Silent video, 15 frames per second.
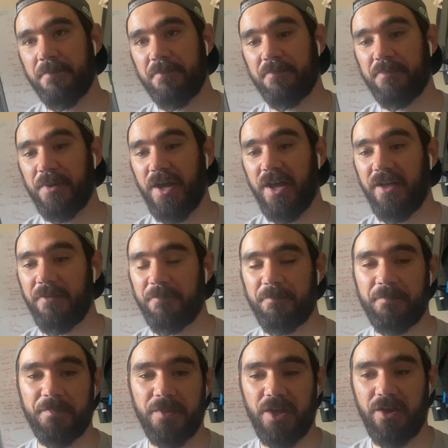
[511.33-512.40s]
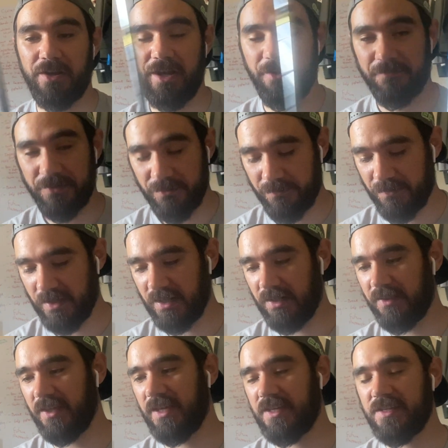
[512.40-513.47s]
But I love the feel
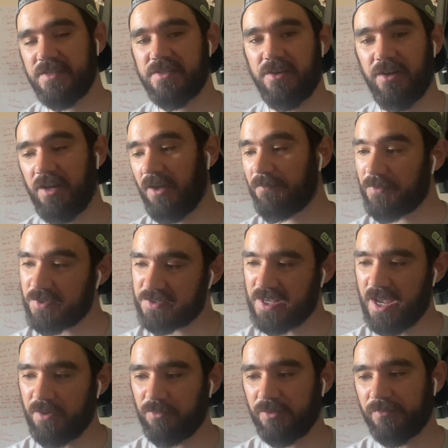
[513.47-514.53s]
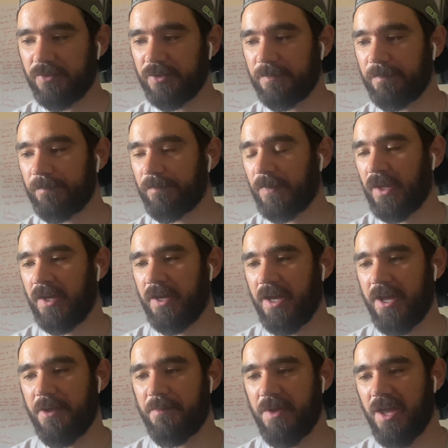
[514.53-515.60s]
of these. I love the sound of them.
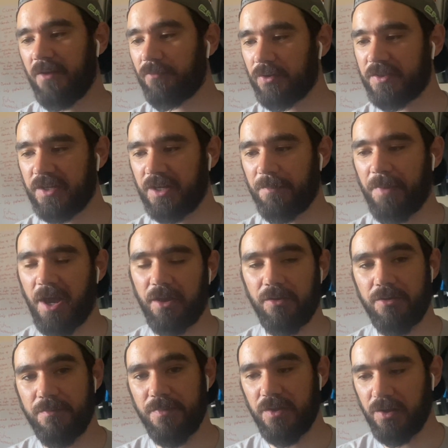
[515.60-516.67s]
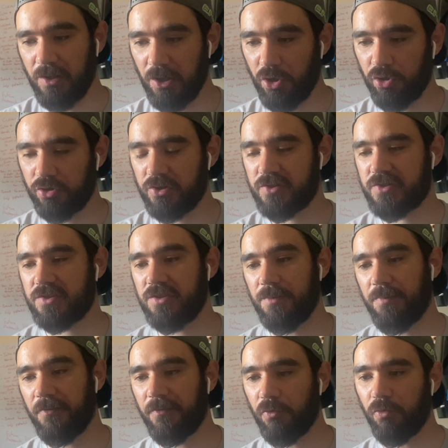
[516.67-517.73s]
Everything about them, the looks, the
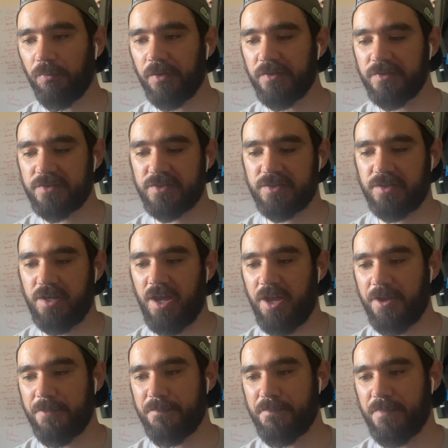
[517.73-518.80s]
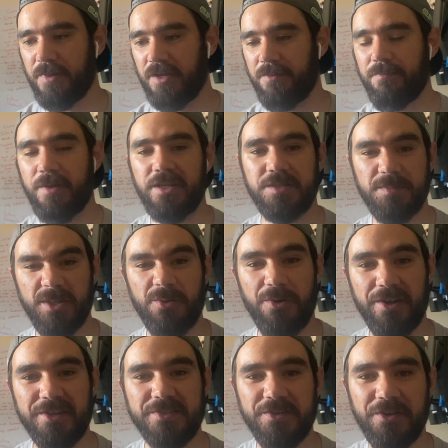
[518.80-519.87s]
performance, it makes me
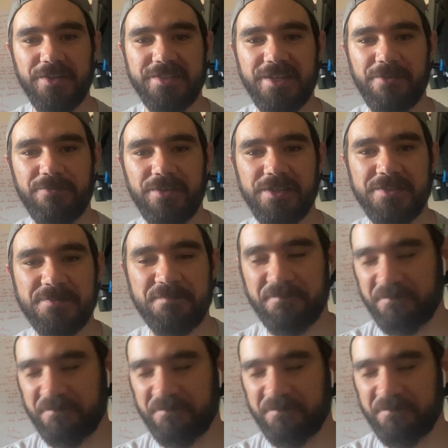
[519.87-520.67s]
quite excited to have these.